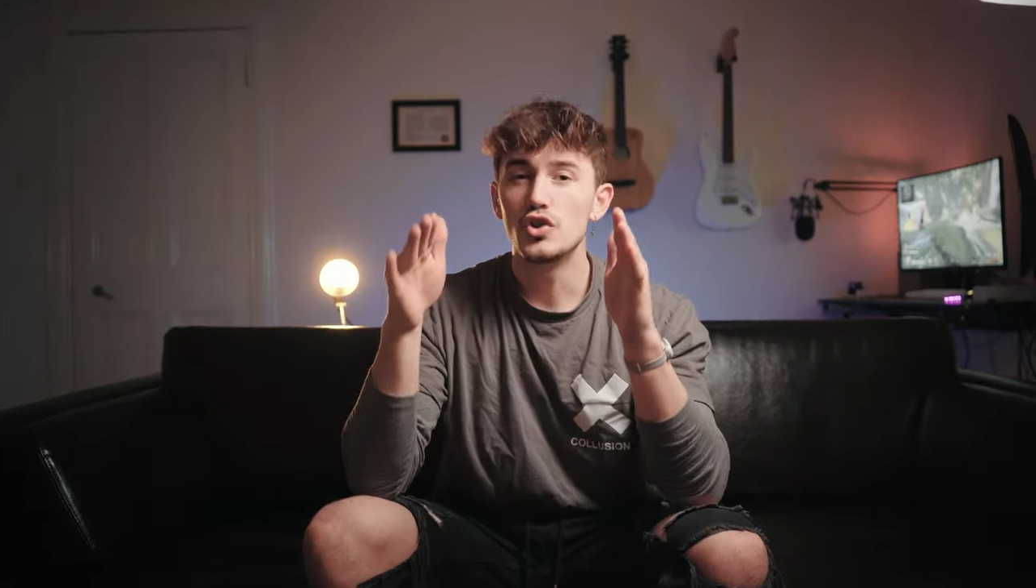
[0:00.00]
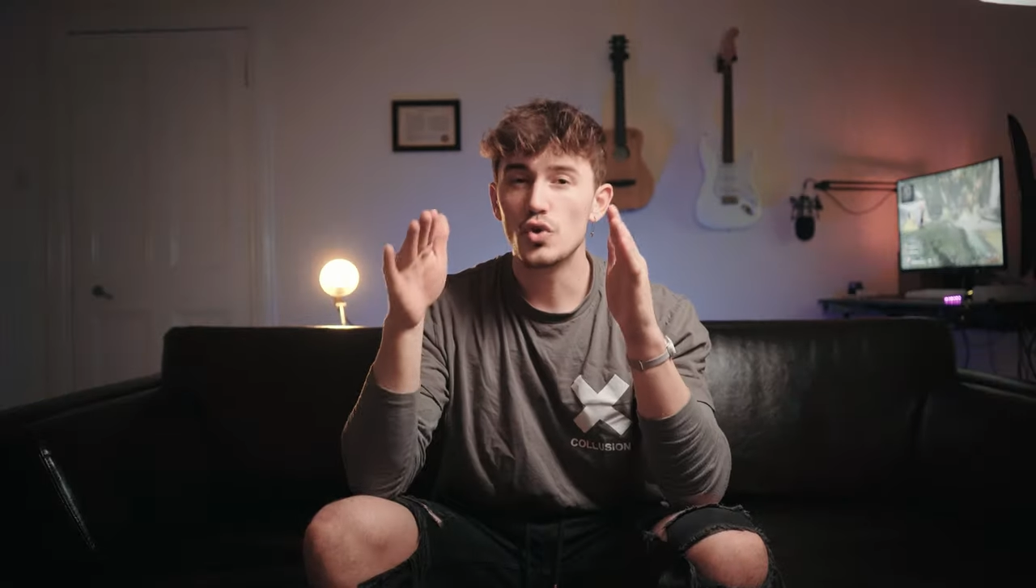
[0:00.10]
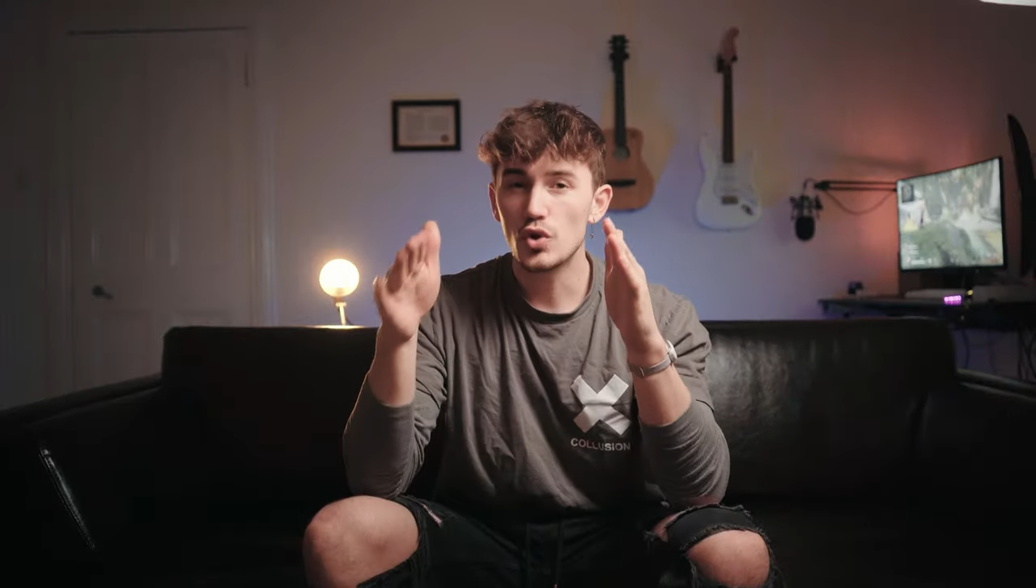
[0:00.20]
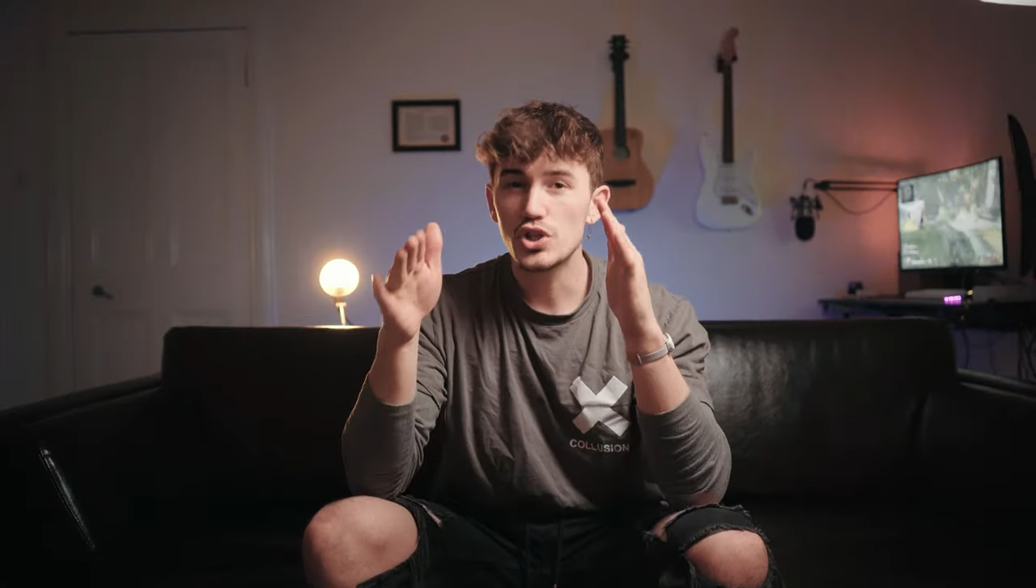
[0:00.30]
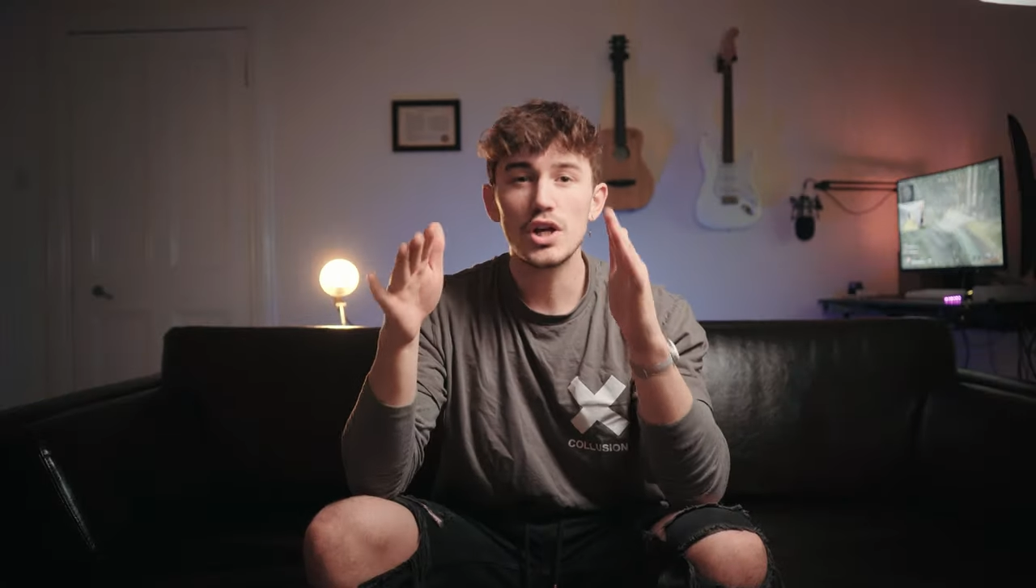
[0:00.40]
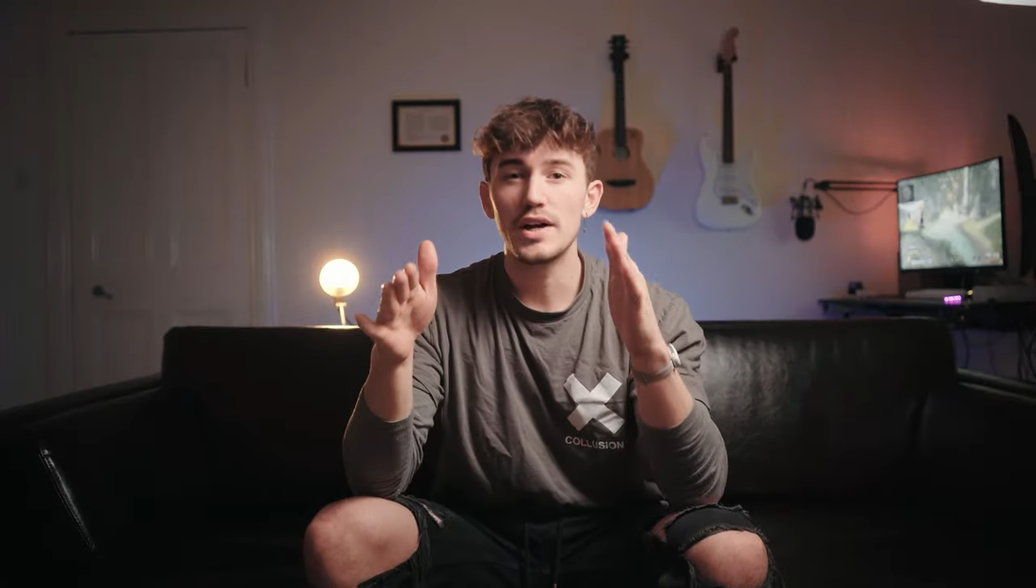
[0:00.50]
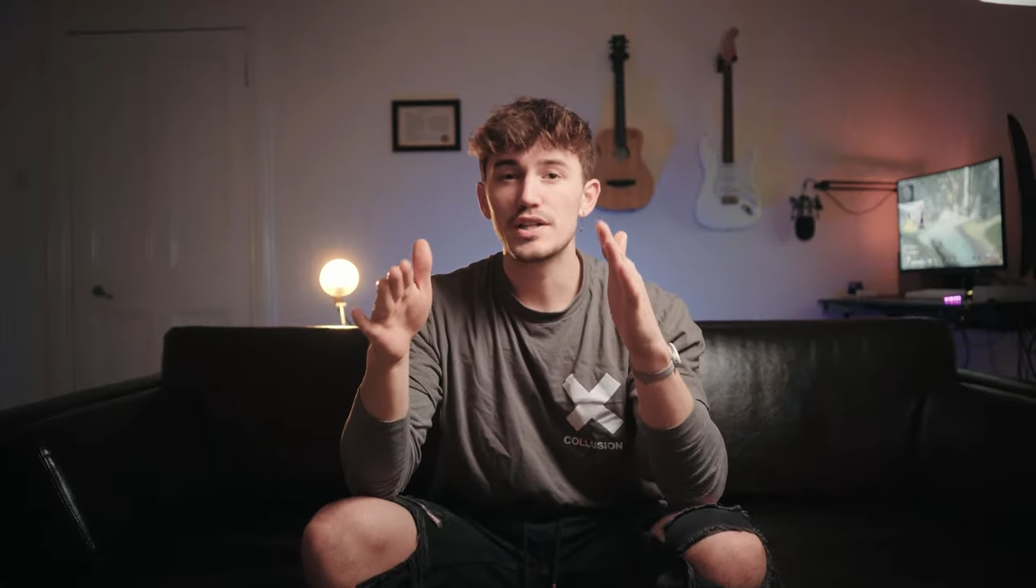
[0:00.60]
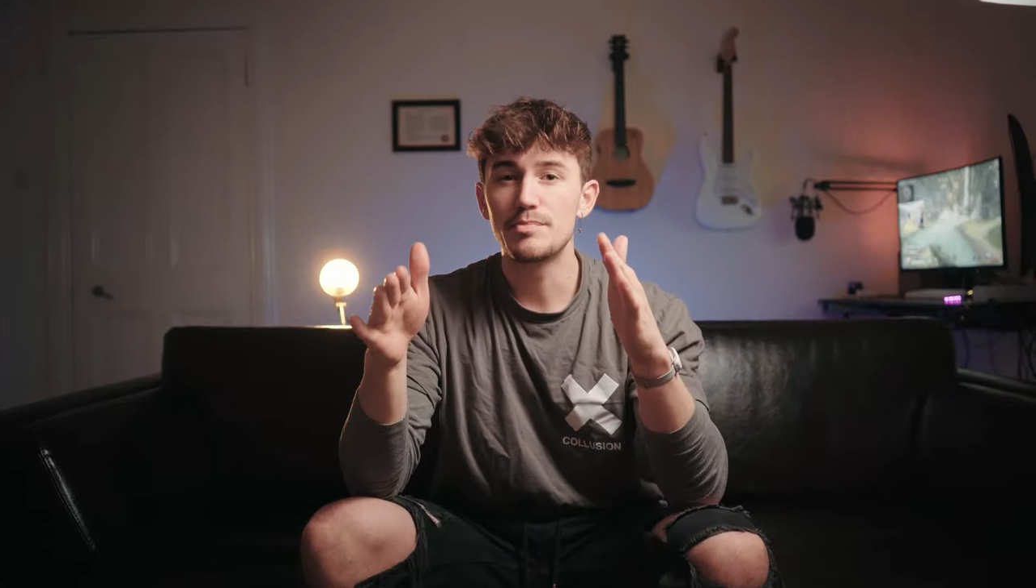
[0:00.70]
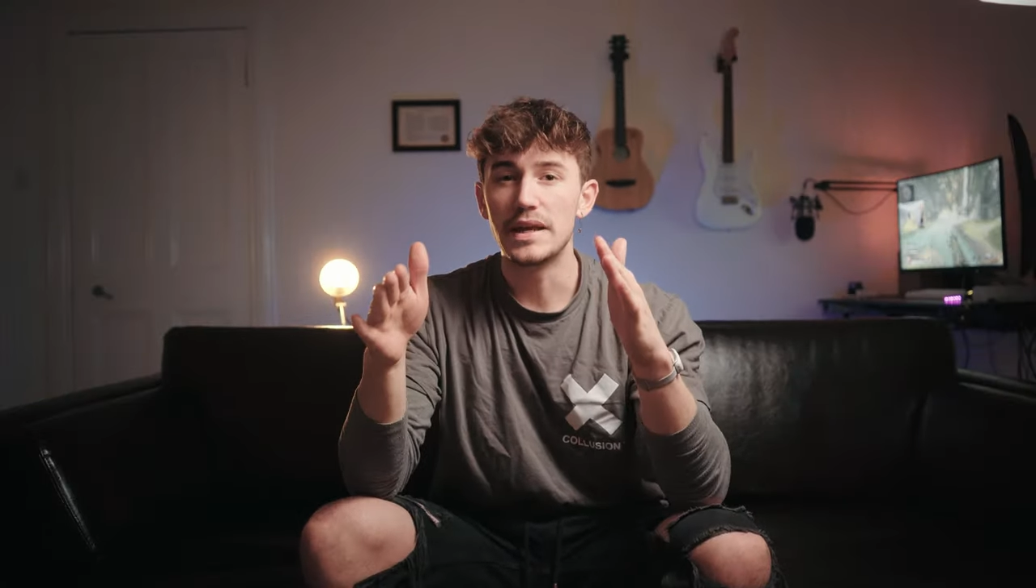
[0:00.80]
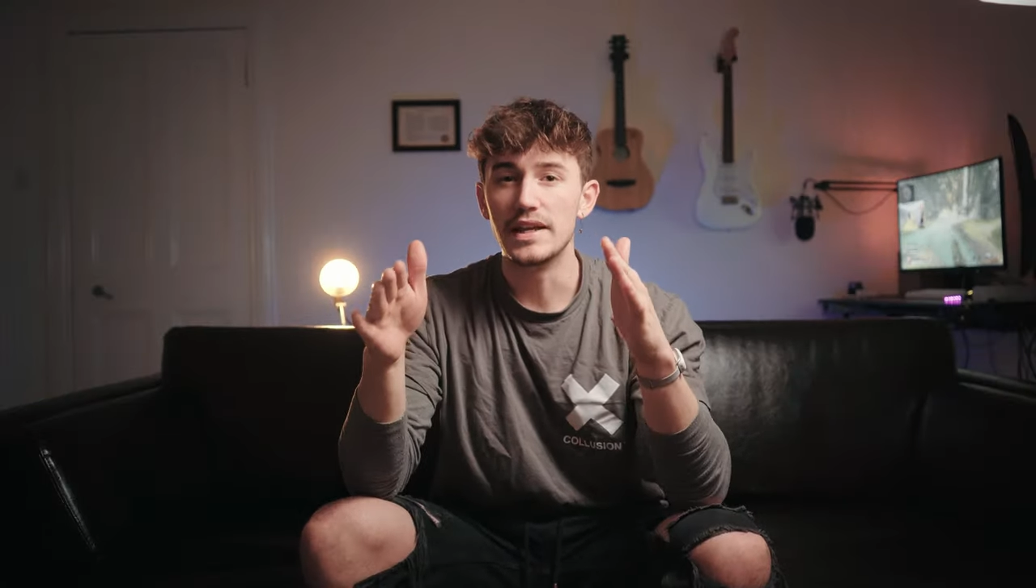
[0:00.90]
Your shutter
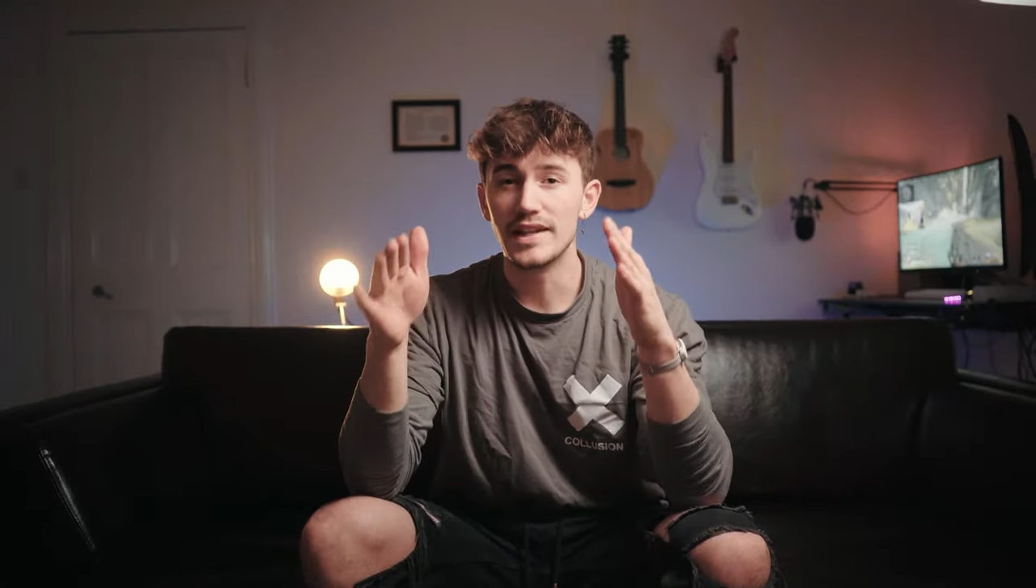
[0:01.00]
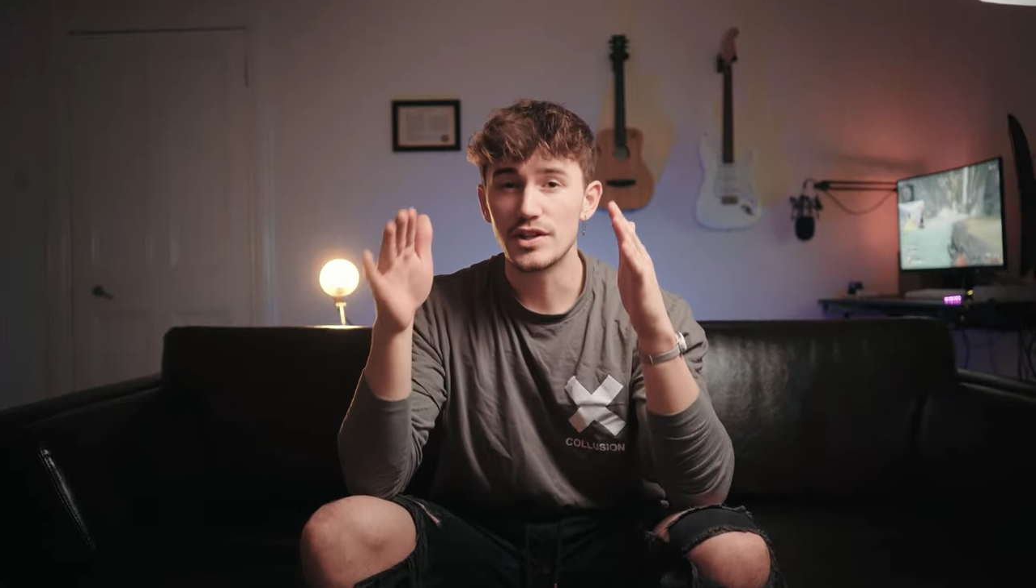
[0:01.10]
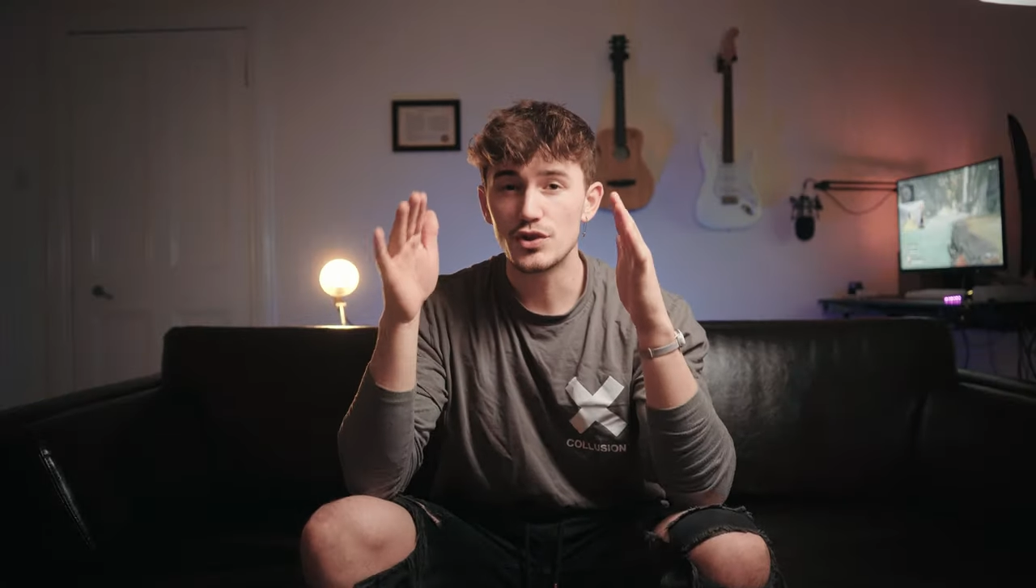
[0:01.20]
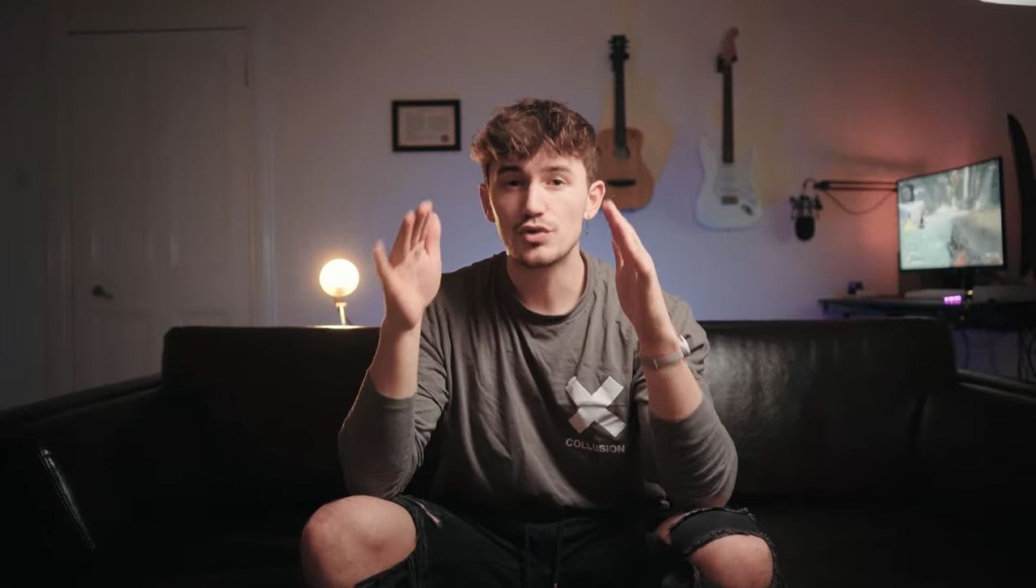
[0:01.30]
speed is